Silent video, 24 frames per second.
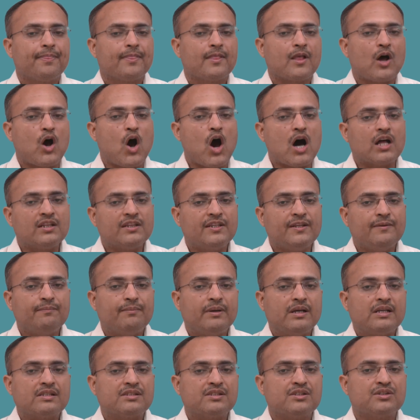on the
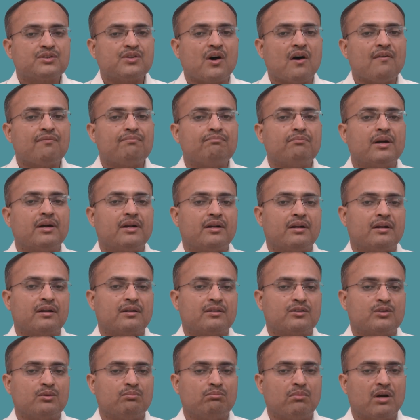basis of
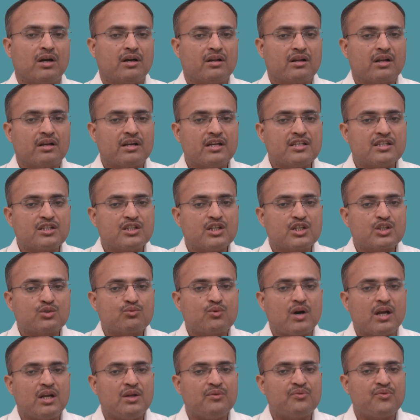murderer. The murderer is
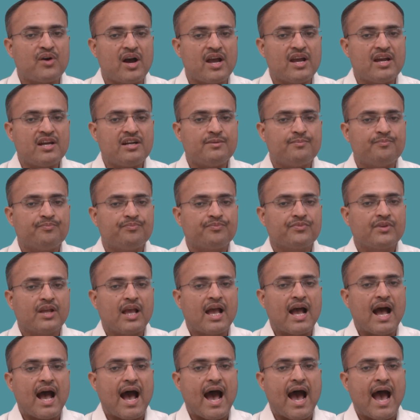disqualified
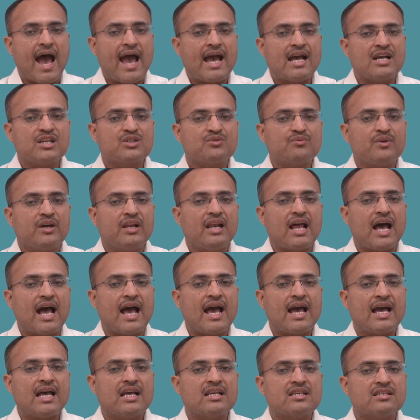as well
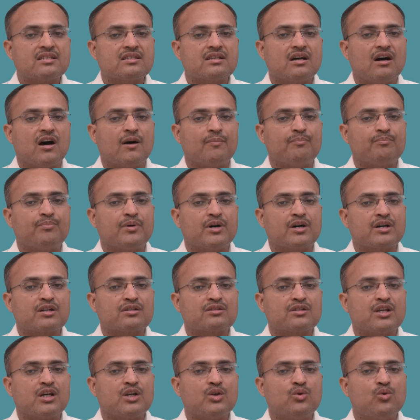as a
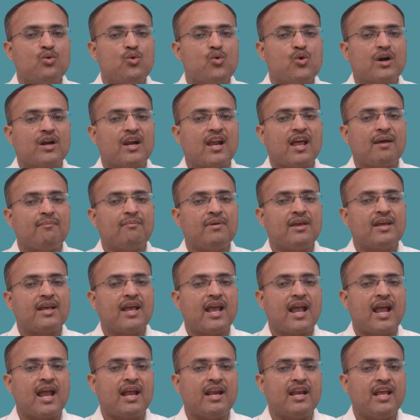person who claiming
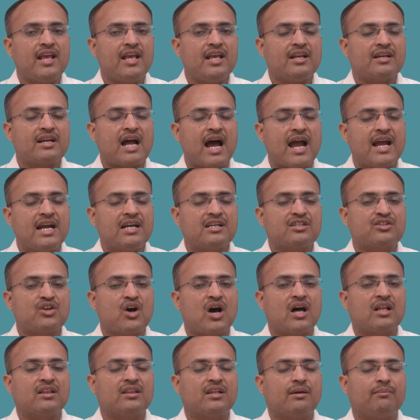any rights
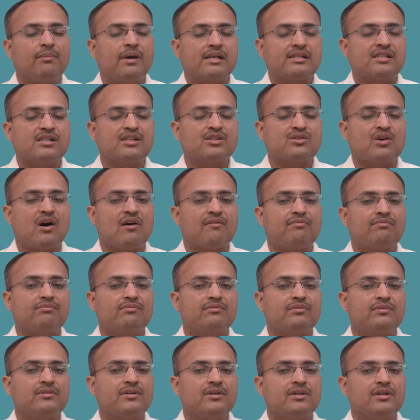on the basis of
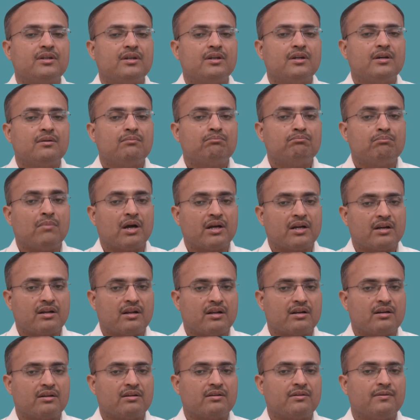
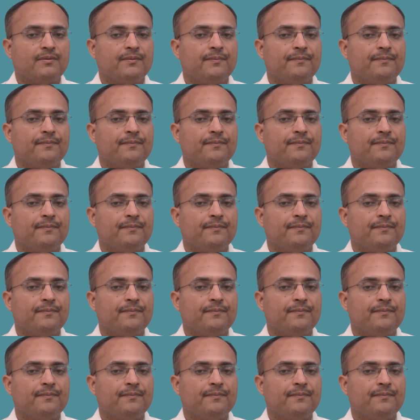murderer